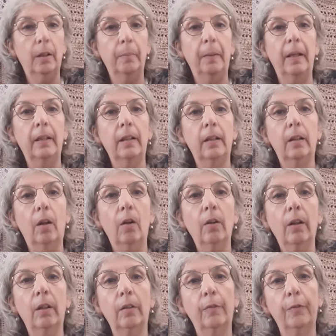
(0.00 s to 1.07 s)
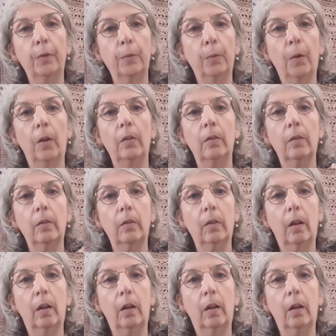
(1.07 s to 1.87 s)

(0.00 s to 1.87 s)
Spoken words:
can make it longer if you want